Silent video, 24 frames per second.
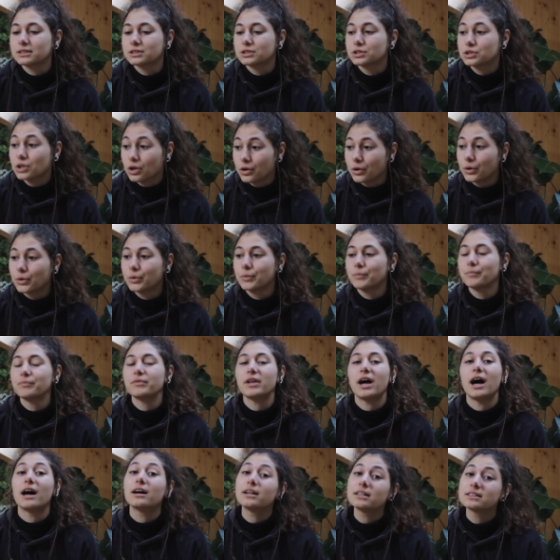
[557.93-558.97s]
So,
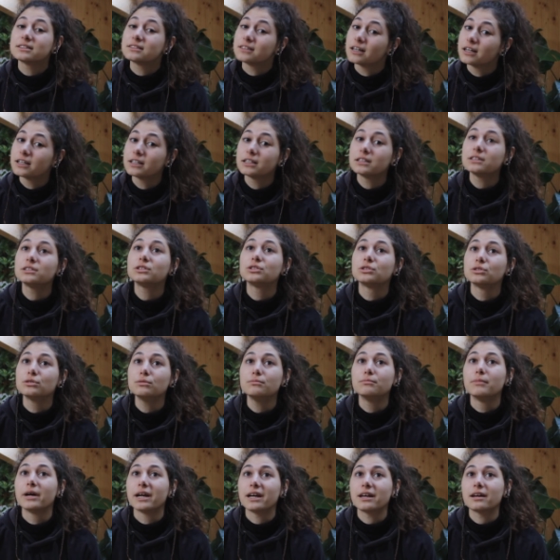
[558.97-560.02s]
I decided to
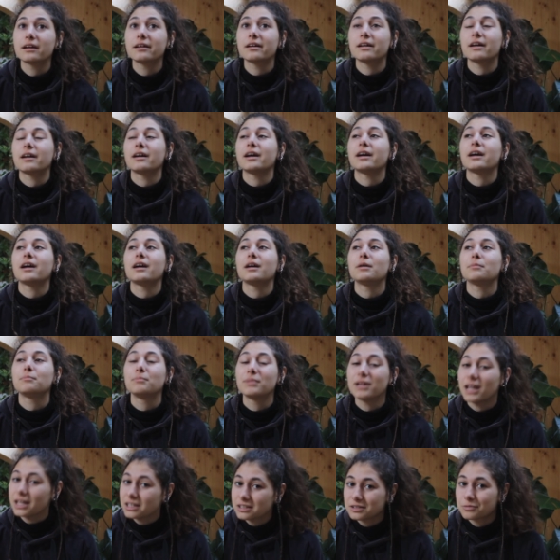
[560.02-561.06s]
make a
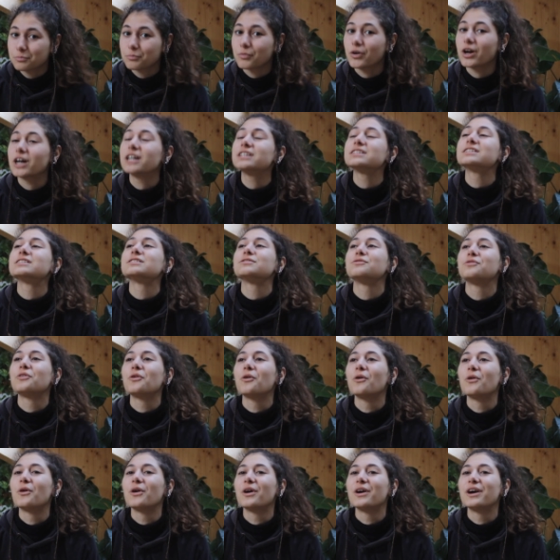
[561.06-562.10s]
plant press
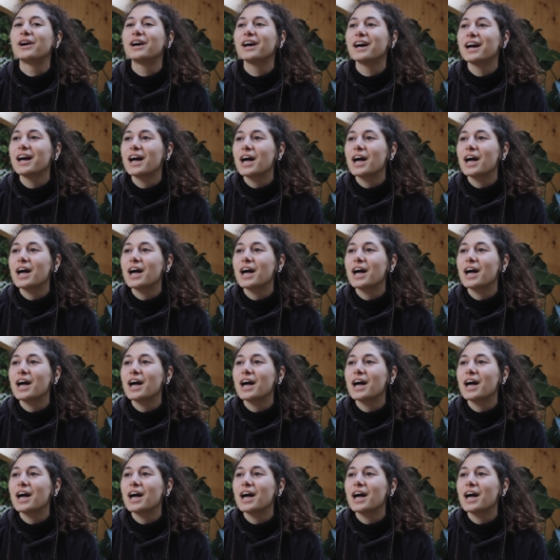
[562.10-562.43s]
for